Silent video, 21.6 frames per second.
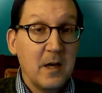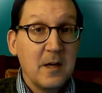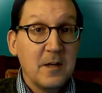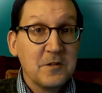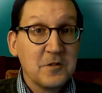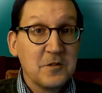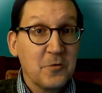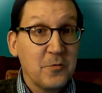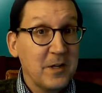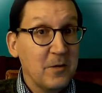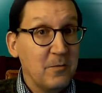
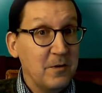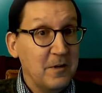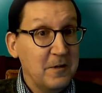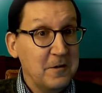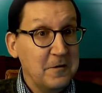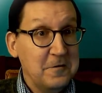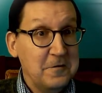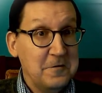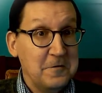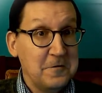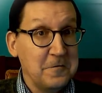So what I want
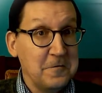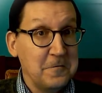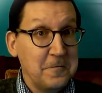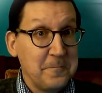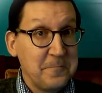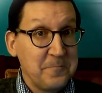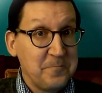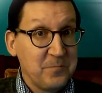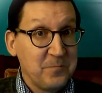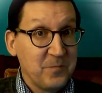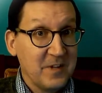you to do
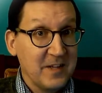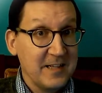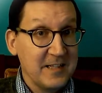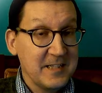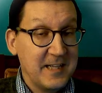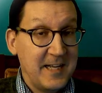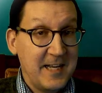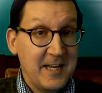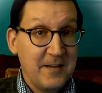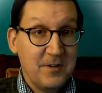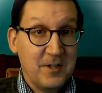is
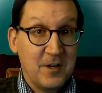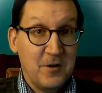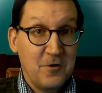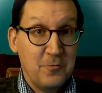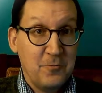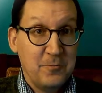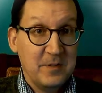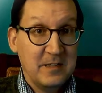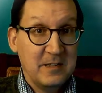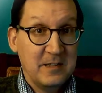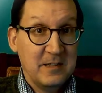I have it
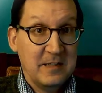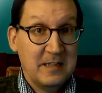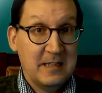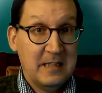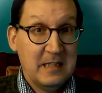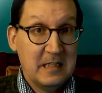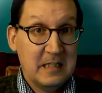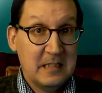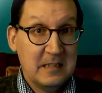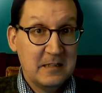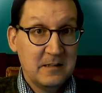open
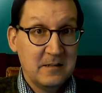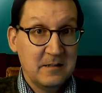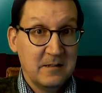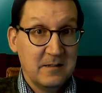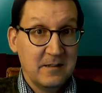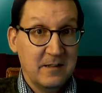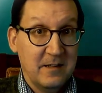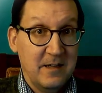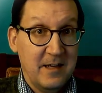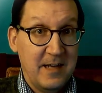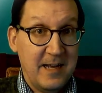in
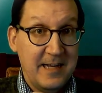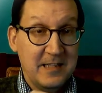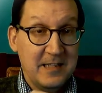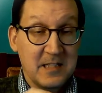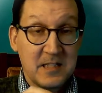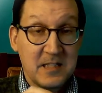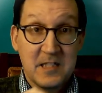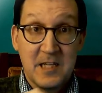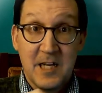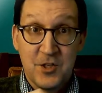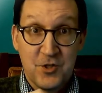a
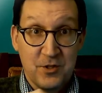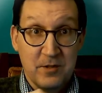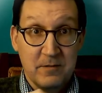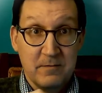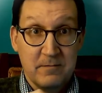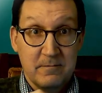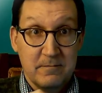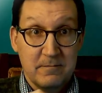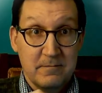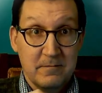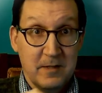discussion
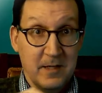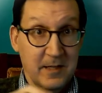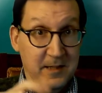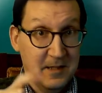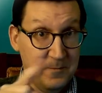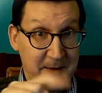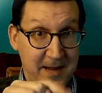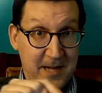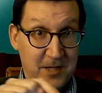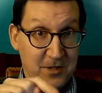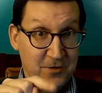on the
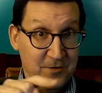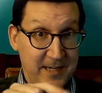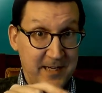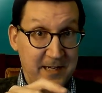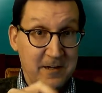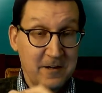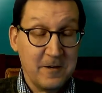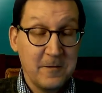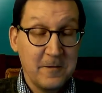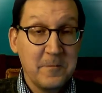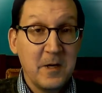page right
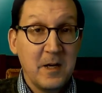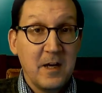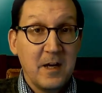here.